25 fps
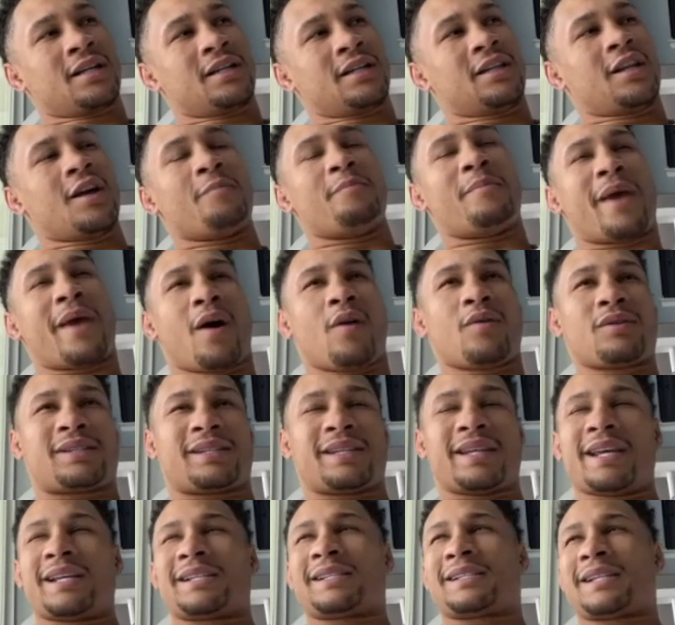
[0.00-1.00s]
the belts
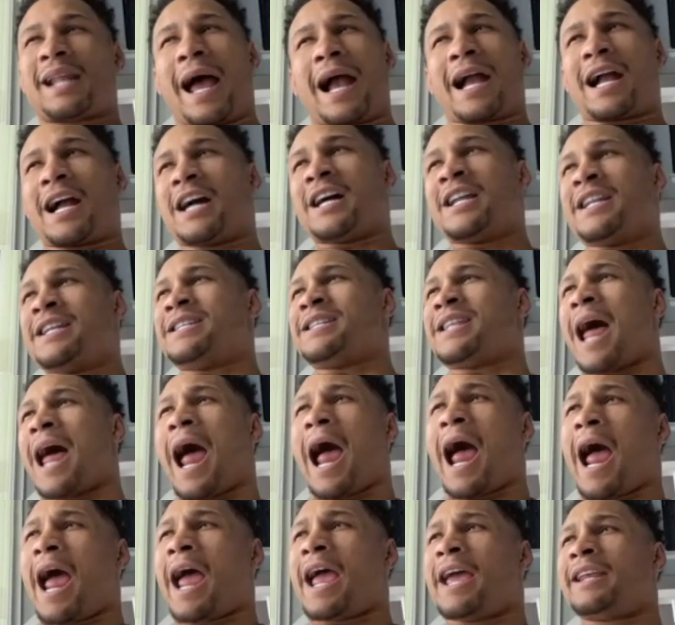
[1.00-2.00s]
is like a
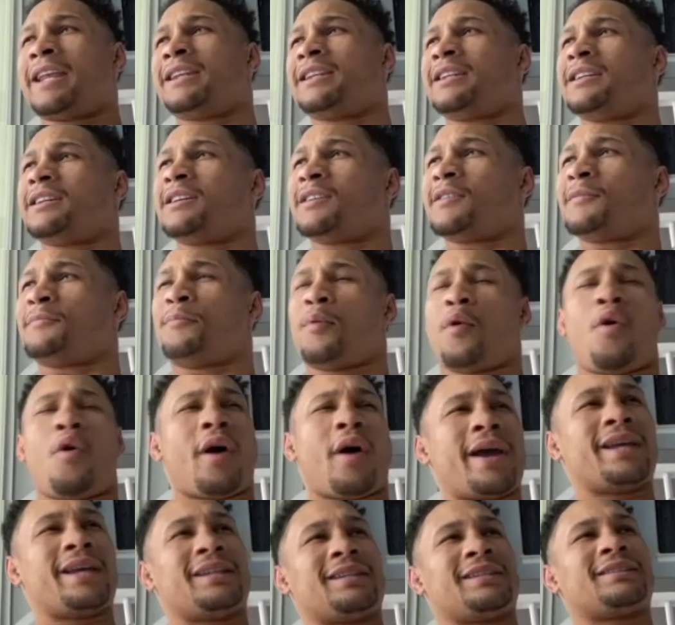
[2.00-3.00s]
nine
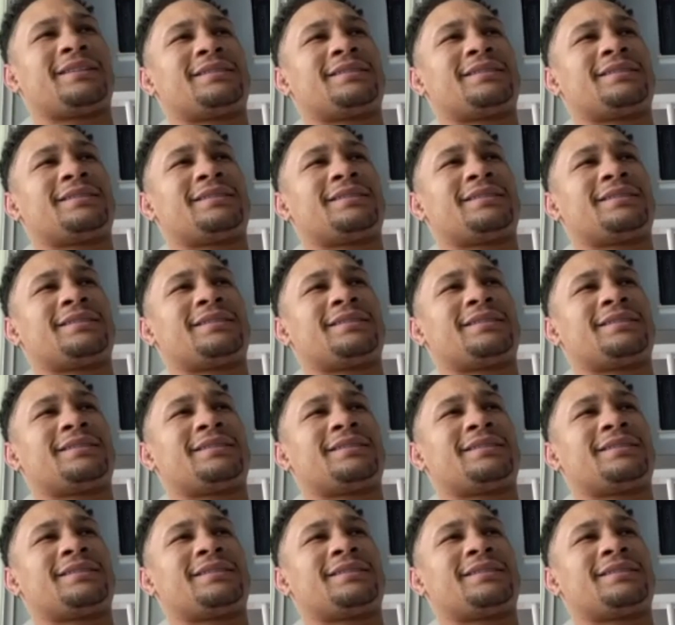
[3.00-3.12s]
point